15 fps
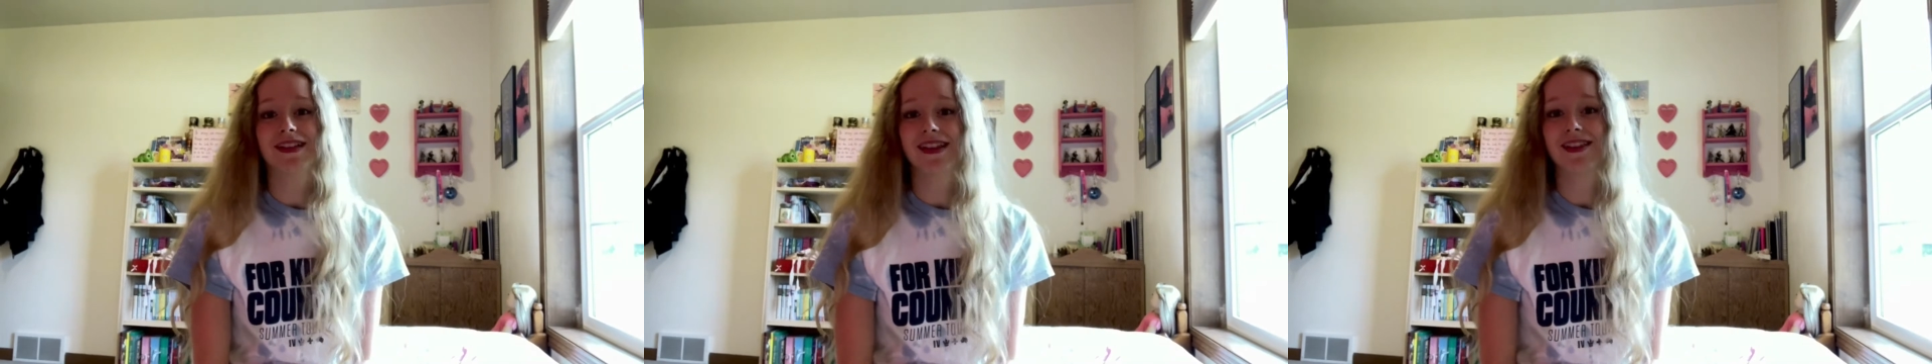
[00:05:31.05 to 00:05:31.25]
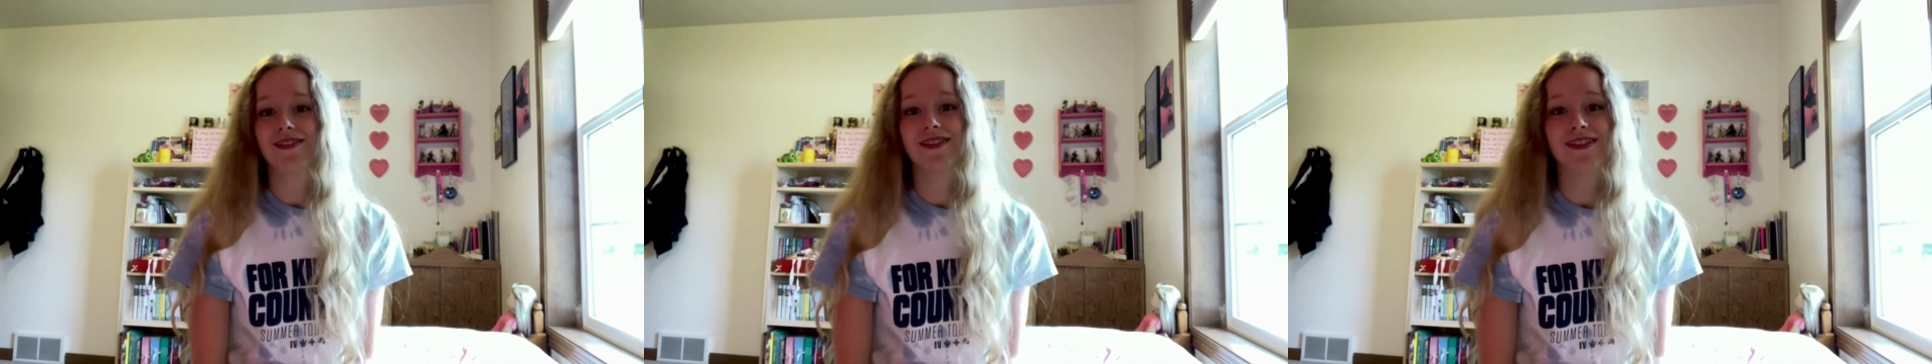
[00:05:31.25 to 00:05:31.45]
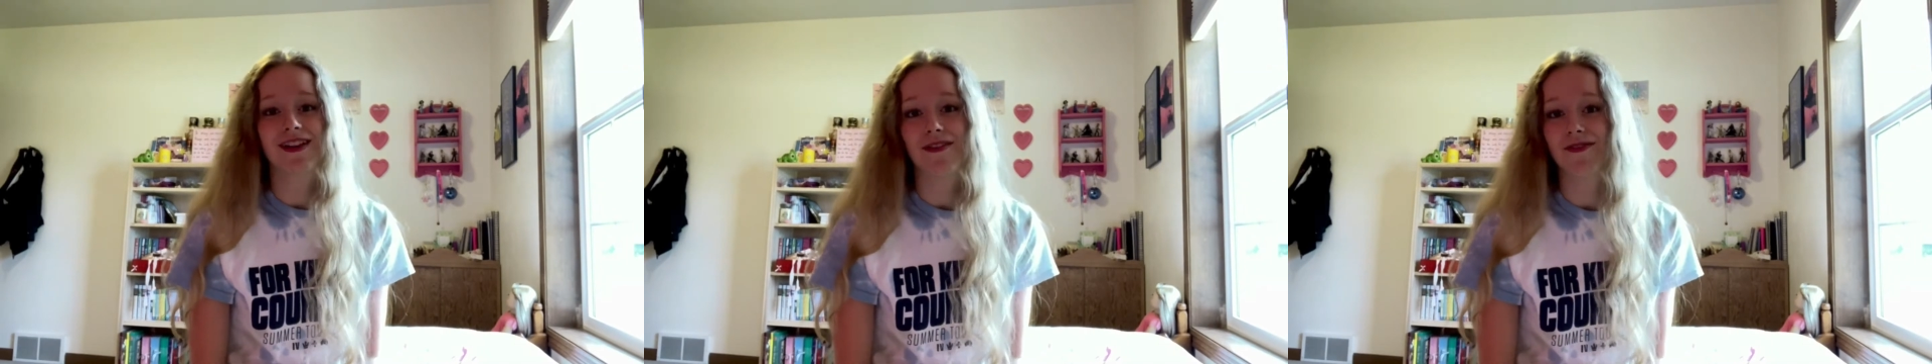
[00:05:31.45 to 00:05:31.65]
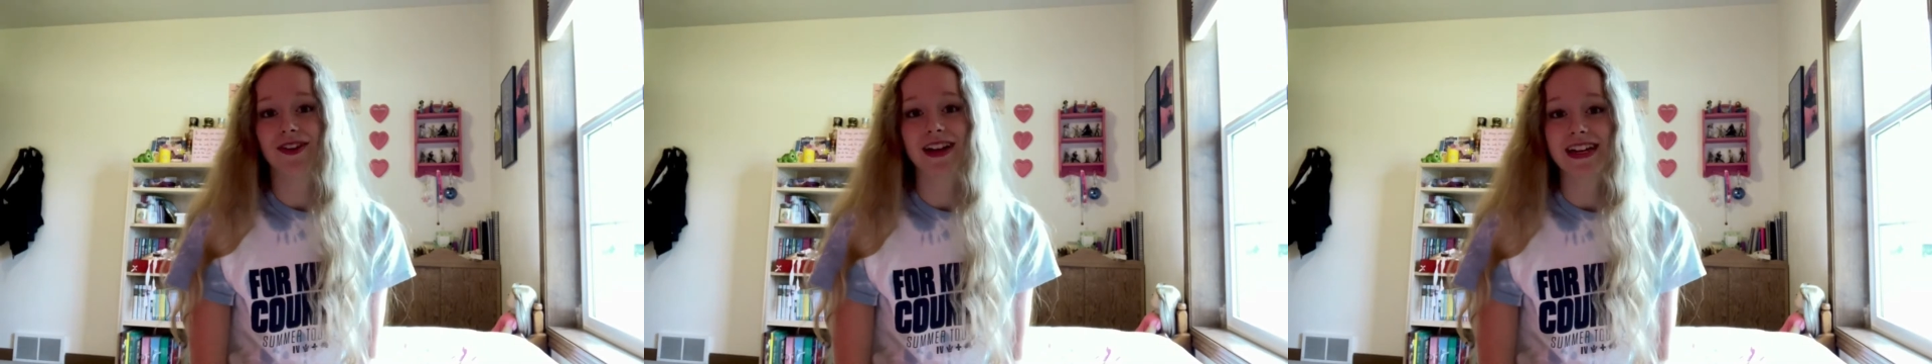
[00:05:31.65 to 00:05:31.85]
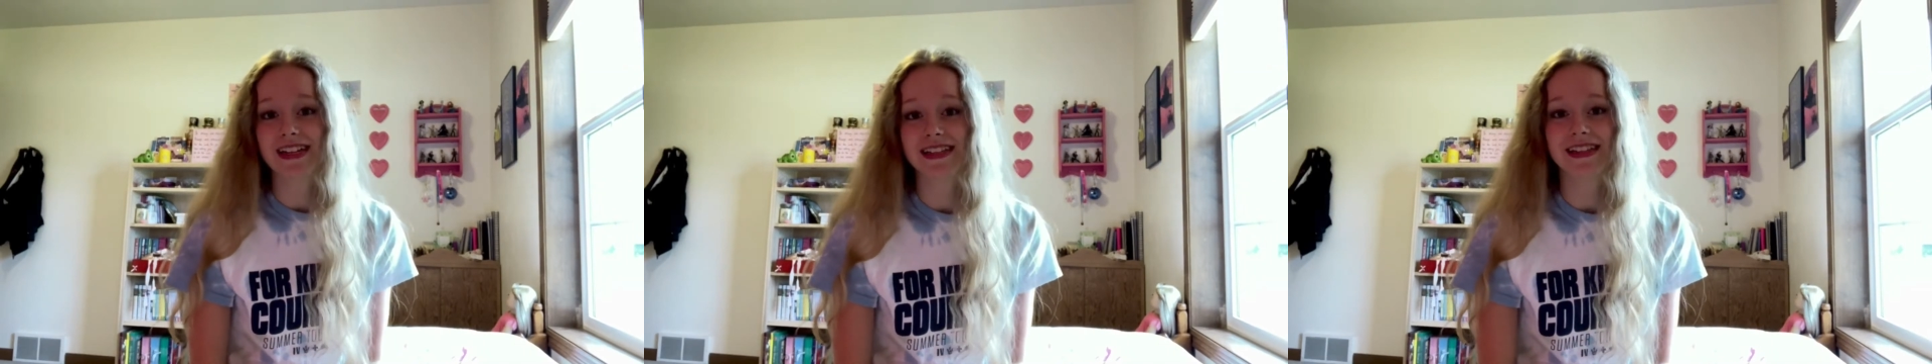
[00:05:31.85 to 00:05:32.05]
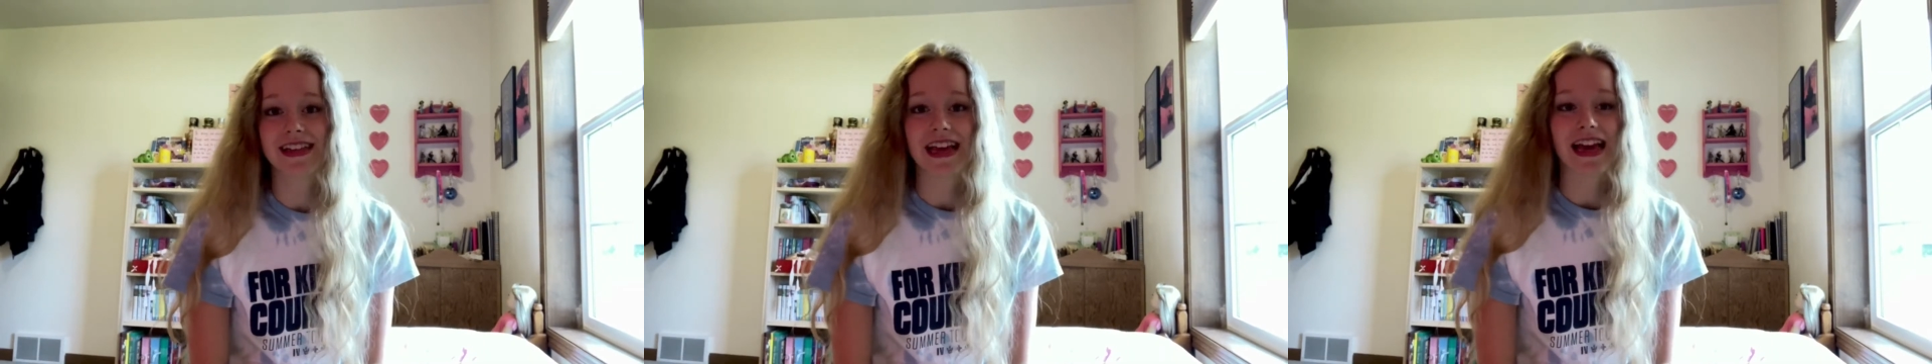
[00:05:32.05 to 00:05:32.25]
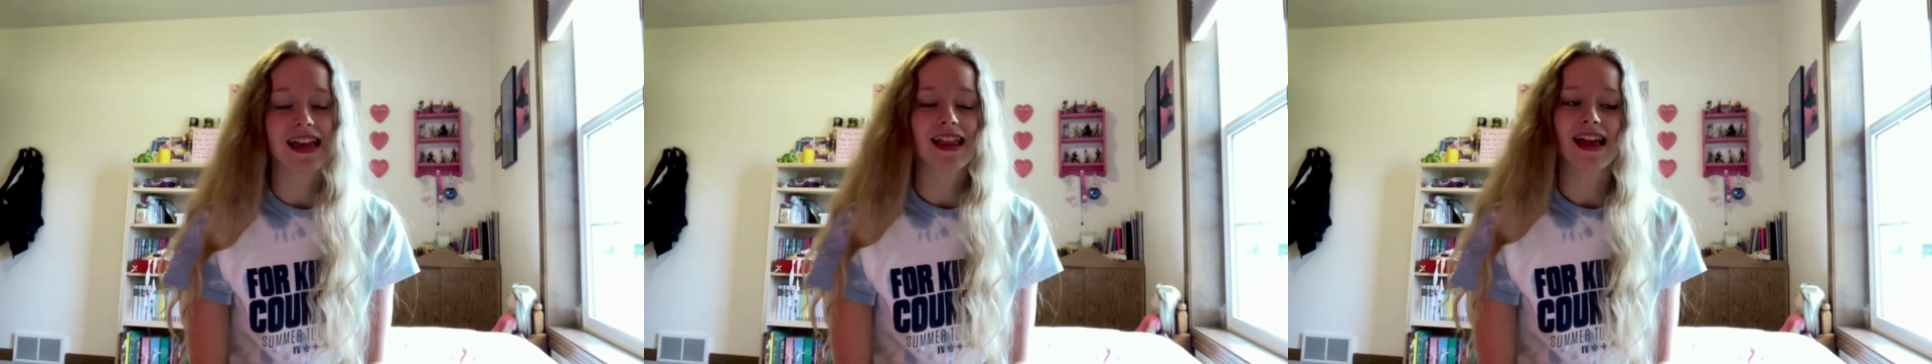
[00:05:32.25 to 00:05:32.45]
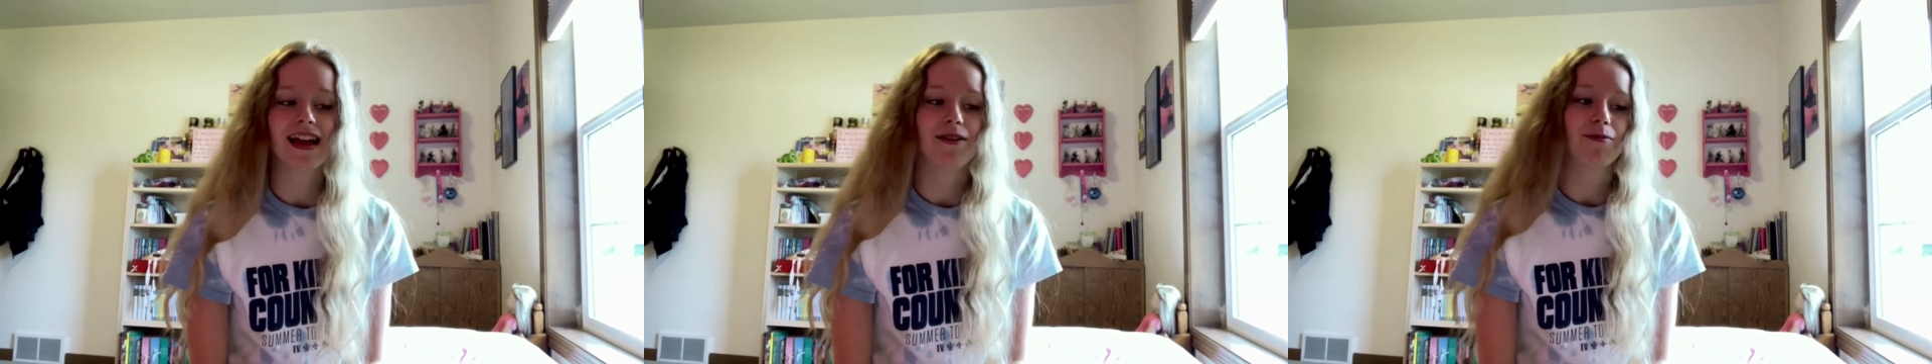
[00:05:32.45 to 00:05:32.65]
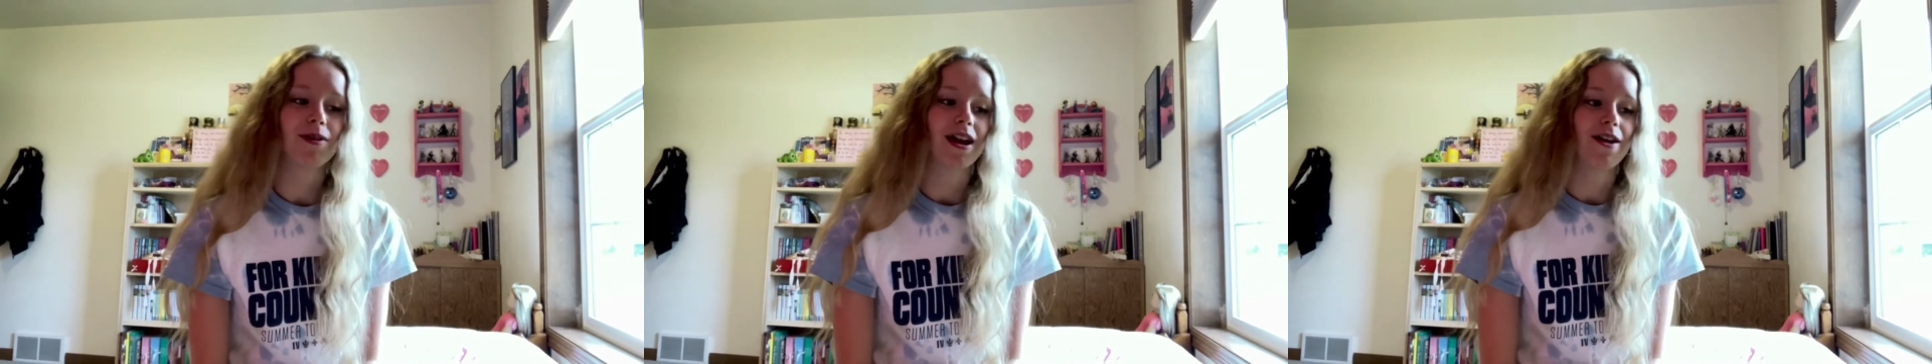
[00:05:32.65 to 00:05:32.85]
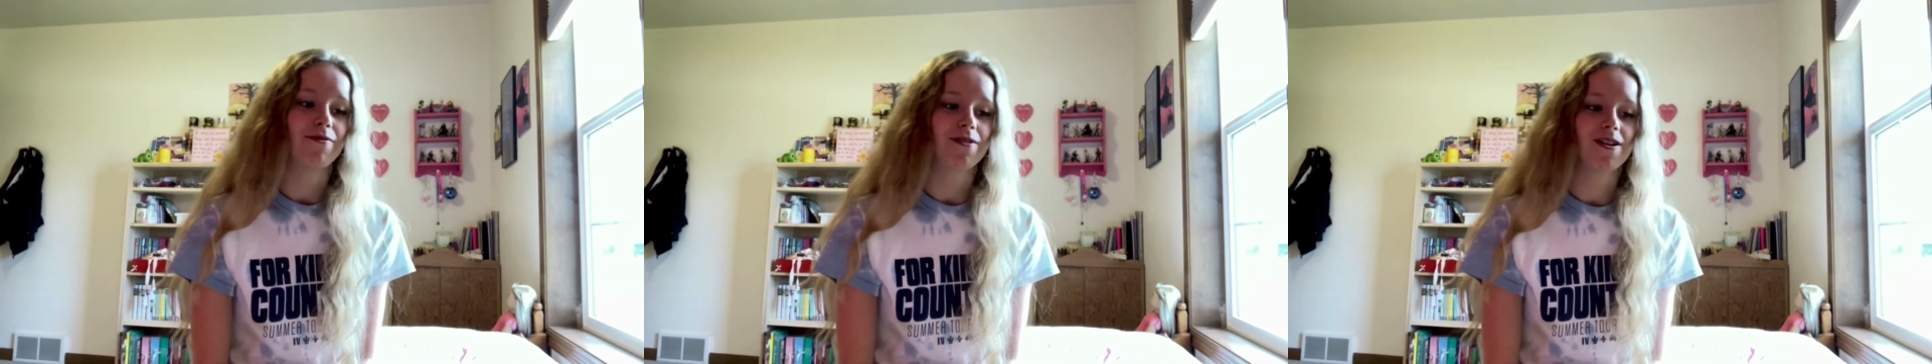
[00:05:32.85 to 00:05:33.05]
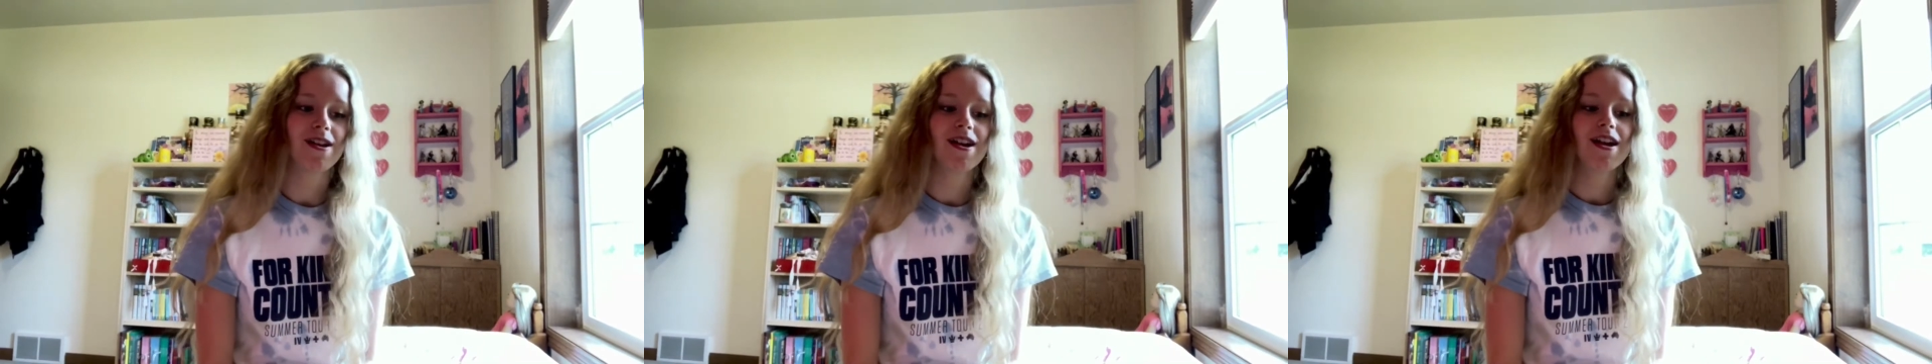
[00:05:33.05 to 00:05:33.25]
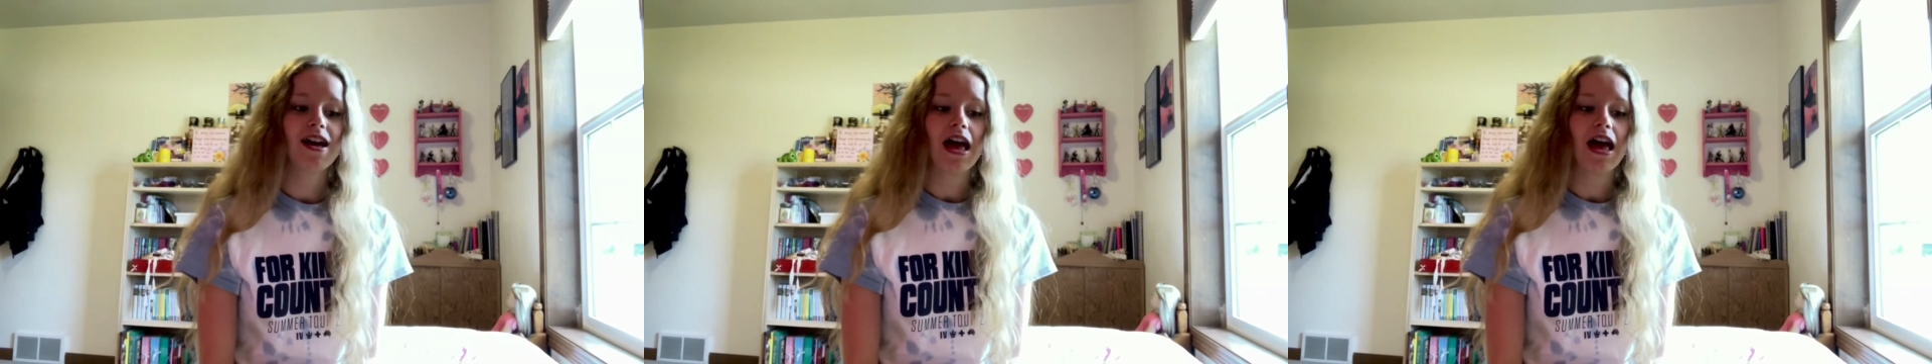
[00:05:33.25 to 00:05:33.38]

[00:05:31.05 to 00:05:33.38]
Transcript: that they're never going to see it, like mm-hmm. whatever.